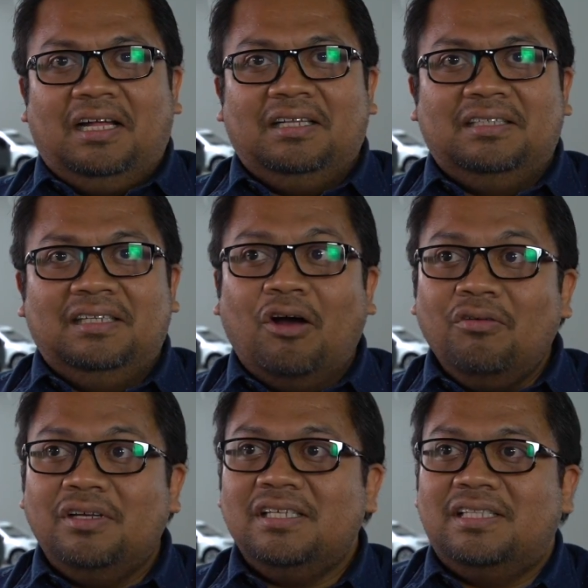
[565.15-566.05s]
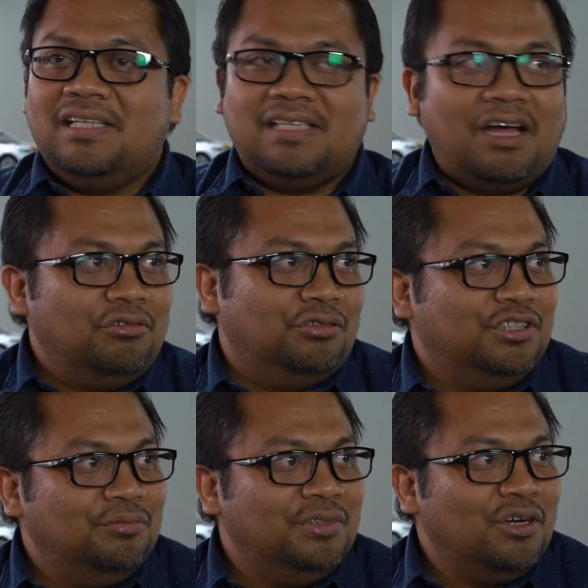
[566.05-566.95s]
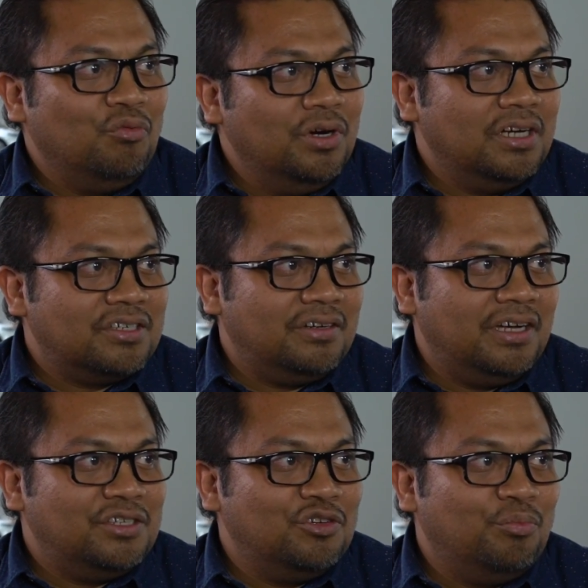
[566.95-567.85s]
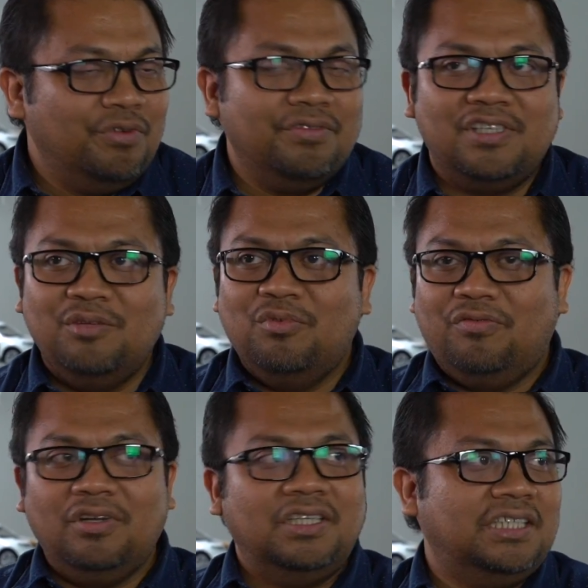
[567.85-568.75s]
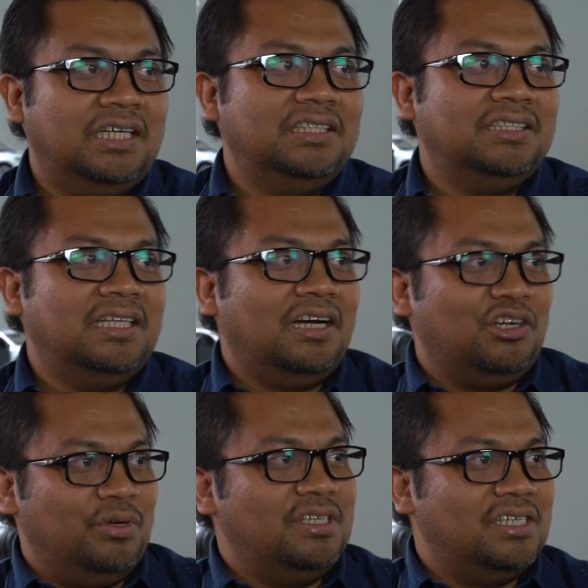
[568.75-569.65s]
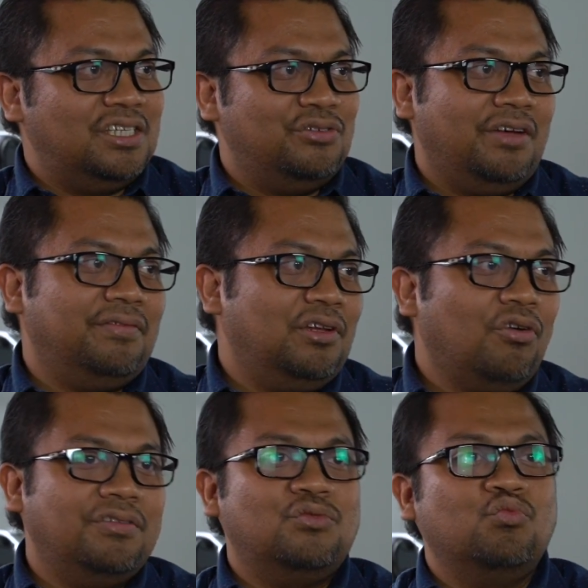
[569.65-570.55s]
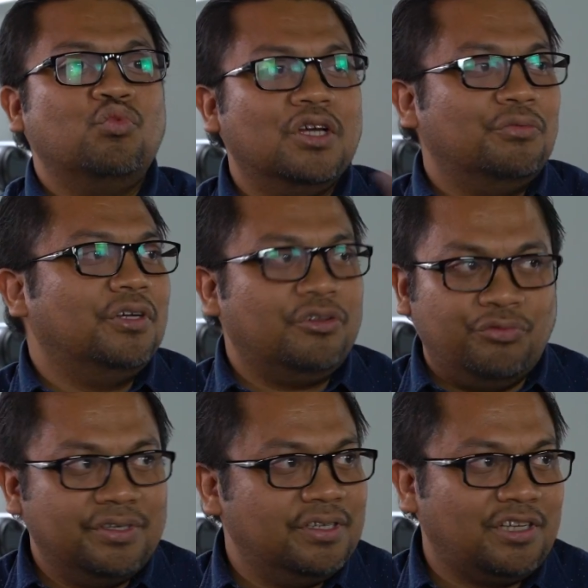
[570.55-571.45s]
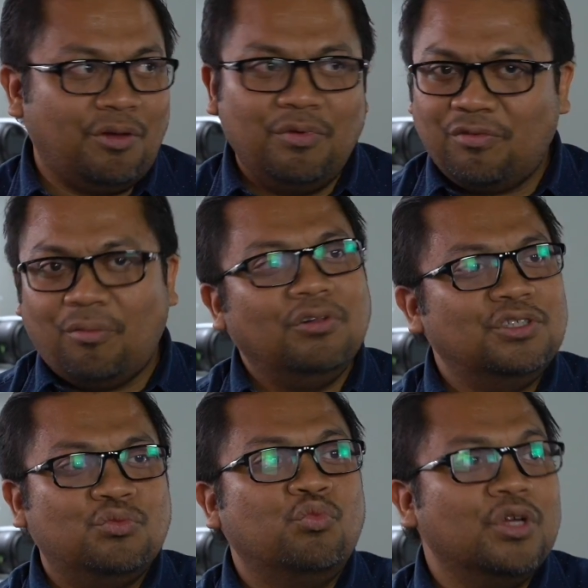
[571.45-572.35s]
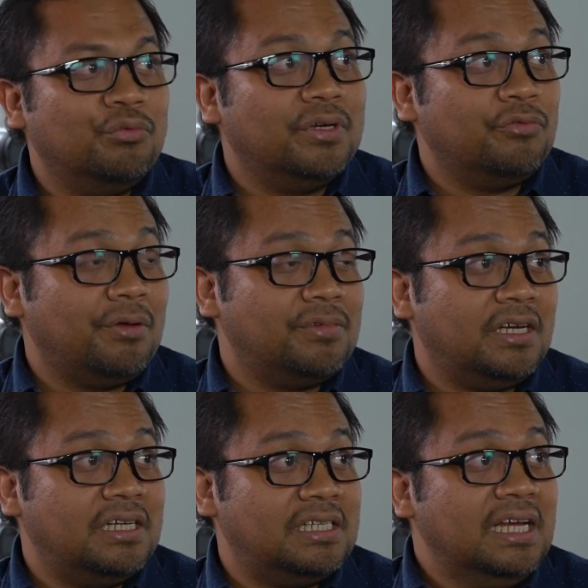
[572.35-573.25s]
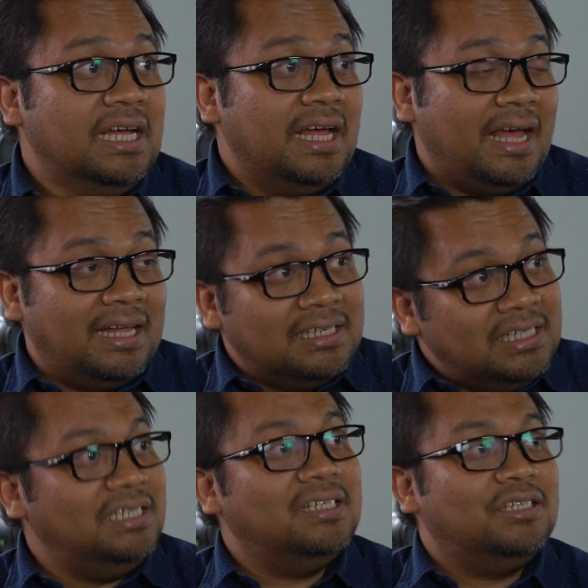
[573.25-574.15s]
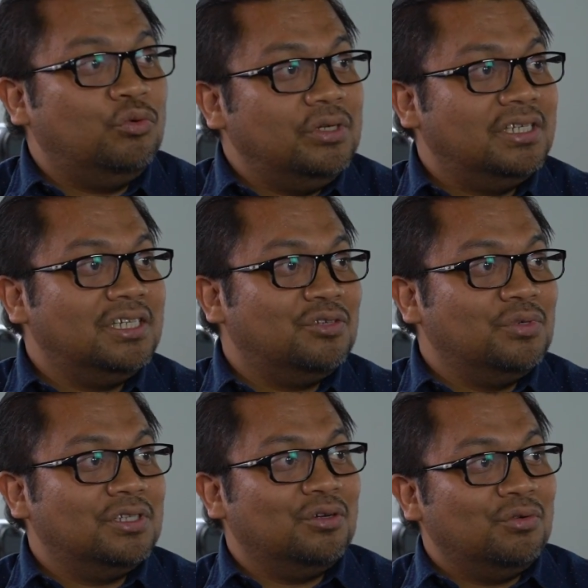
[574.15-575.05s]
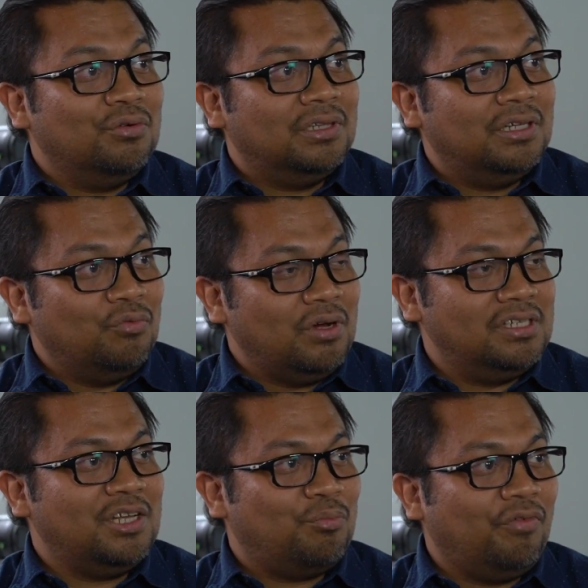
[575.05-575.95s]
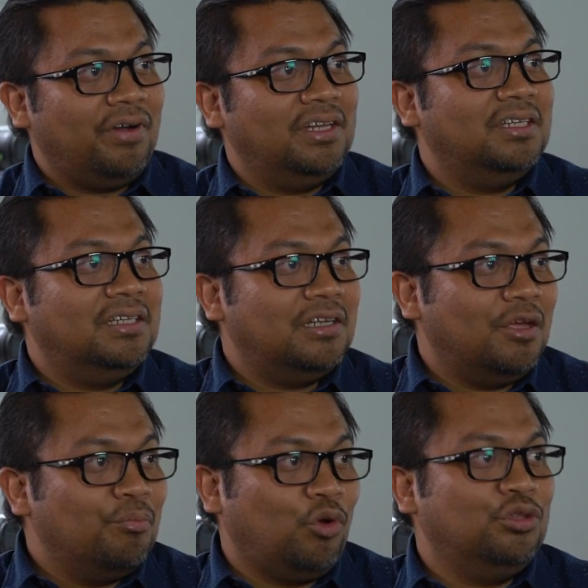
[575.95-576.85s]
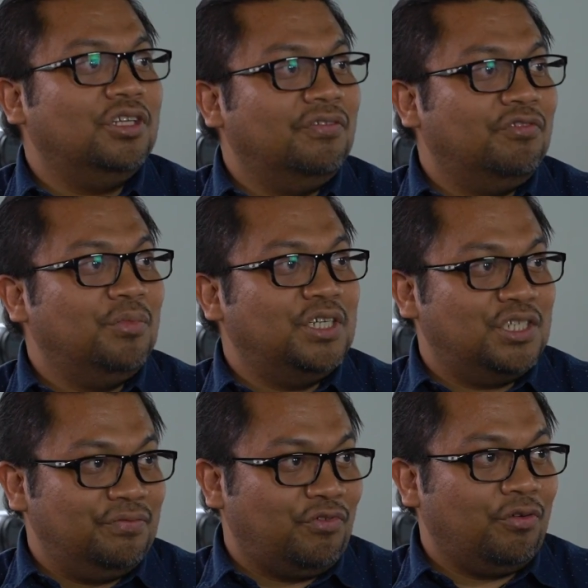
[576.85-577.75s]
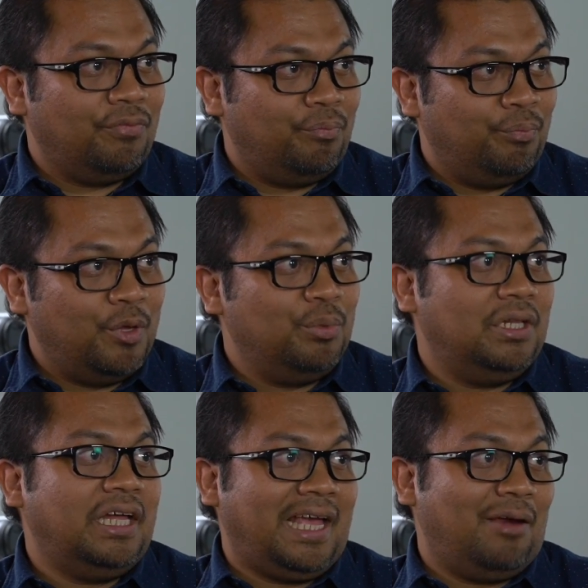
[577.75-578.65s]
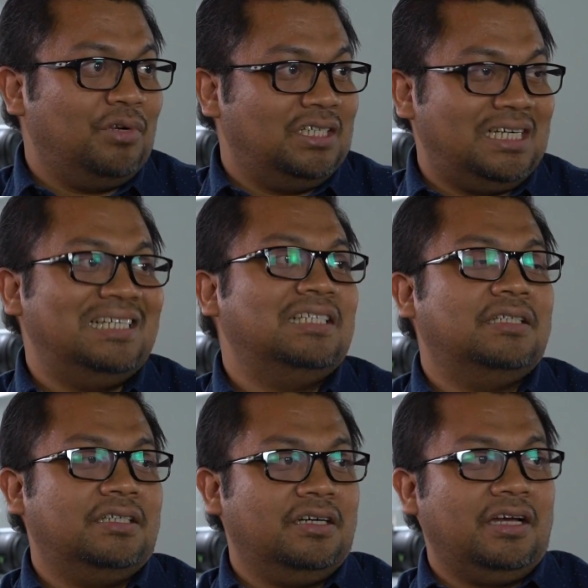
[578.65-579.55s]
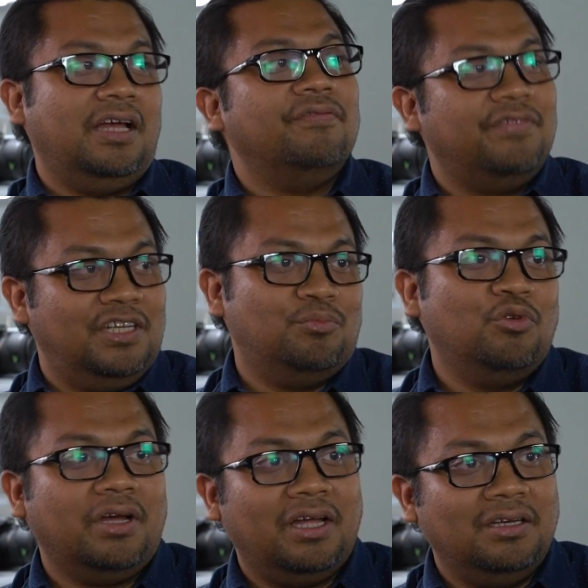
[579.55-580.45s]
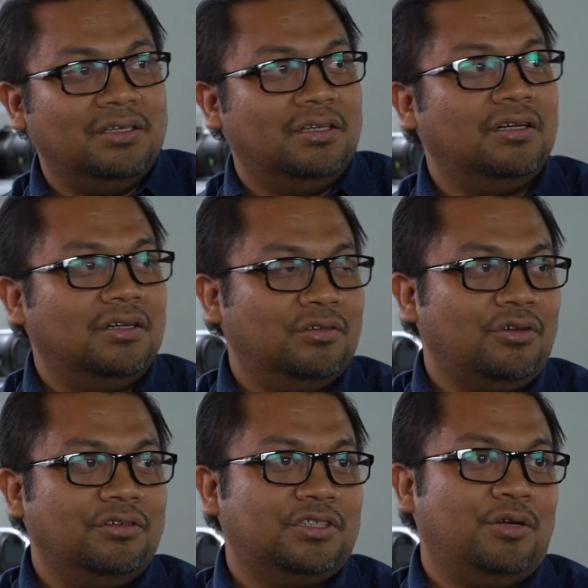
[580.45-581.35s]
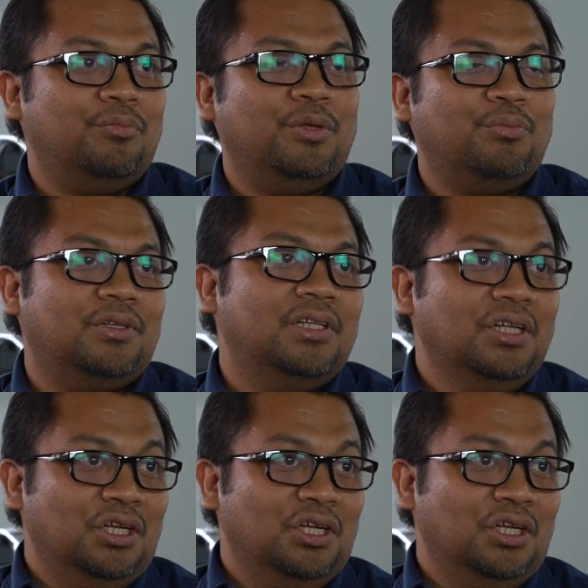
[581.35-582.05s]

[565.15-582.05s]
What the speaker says: But nowadays that's how social media works, right? So previously, before the challenges, there are quizzes. You have a lot of these weird quizzes coming from all these weird websites, and these quizzes were the ones that provided the important information for people like Cambridge Analytica and Facebook and the Donald Trump people